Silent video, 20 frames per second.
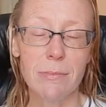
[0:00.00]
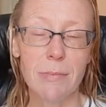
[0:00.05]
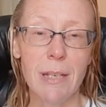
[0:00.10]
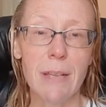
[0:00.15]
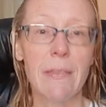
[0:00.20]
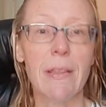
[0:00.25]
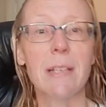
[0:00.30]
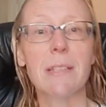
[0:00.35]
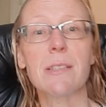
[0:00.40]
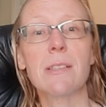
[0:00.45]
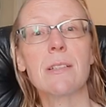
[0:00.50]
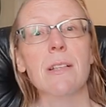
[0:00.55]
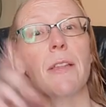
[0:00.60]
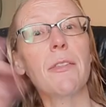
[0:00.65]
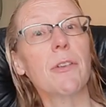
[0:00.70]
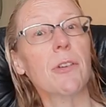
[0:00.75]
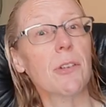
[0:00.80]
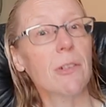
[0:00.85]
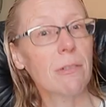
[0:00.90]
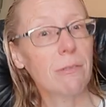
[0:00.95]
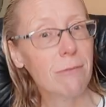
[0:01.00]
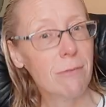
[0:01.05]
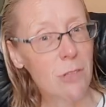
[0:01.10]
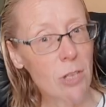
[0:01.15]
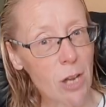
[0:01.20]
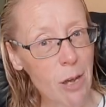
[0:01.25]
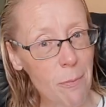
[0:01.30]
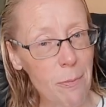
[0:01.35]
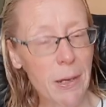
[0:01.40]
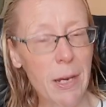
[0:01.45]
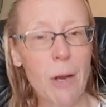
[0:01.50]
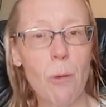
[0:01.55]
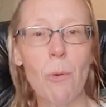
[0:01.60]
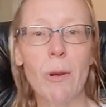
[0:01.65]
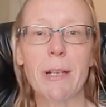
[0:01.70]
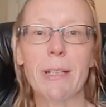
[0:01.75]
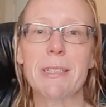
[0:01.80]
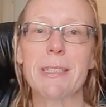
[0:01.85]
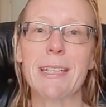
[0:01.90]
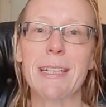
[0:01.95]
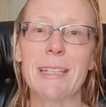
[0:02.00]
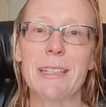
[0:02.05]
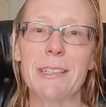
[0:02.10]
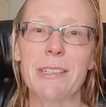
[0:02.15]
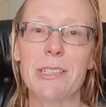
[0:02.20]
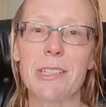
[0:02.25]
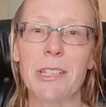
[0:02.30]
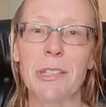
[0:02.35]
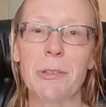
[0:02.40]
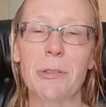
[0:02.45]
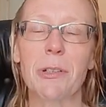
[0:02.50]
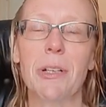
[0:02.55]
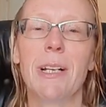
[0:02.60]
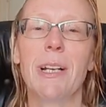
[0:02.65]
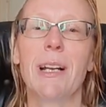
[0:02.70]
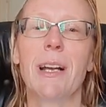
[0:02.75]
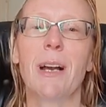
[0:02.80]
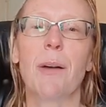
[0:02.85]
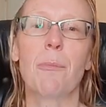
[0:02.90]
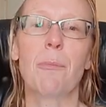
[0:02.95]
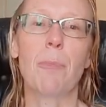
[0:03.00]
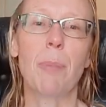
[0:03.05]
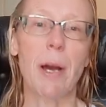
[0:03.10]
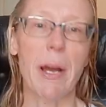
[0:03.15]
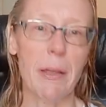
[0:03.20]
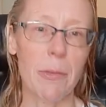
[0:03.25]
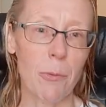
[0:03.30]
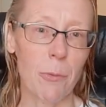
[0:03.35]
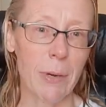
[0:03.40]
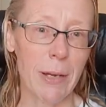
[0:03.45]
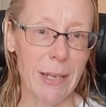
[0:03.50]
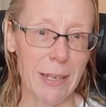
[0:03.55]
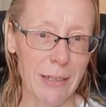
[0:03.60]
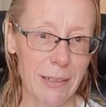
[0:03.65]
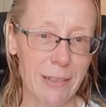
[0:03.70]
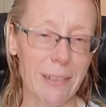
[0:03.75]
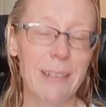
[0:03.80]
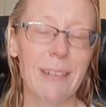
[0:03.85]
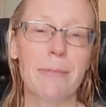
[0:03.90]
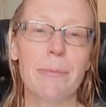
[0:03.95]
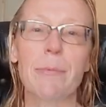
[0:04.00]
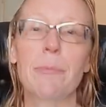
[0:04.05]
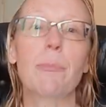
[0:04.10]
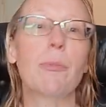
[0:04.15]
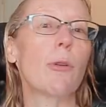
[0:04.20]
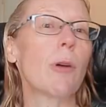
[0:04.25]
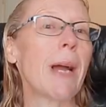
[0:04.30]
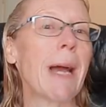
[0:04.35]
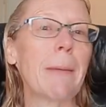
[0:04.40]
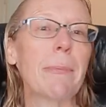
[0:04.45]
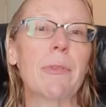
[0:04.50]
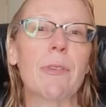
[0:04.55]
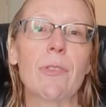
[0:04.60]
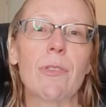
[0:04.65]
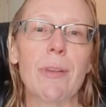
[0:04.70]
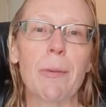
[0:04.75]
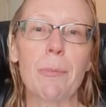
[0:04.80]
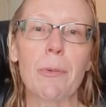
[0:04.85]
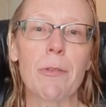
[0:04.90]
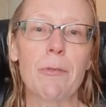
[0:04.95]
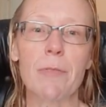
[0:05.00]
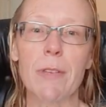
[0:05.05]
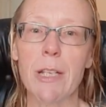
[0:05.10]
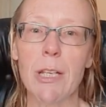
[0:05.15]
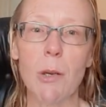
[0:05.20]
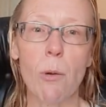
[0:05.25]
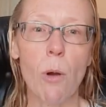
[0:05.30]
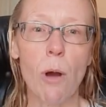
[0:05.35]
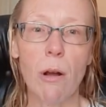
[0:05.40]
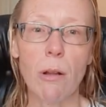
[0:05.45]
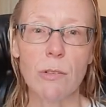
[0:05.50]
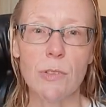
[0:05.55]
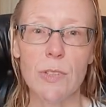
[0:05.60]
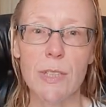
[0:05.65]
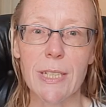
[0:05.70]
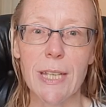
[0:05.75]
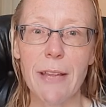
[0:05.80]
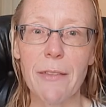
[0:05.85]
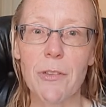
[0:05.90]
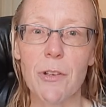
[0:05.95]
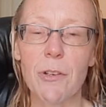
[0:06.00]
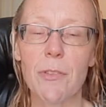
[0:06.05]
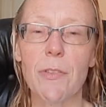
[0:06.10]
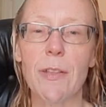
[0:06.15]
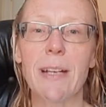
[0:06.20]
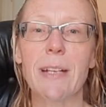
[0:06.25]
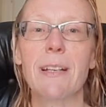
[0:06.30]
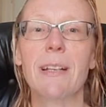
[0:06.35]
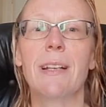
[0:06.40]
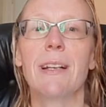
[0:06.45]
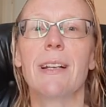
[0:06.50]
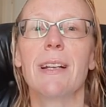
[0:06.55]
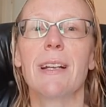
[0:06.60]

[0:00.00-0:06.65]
And that's another topic I want to dig into, by the way, perhaps a separate video altogether, that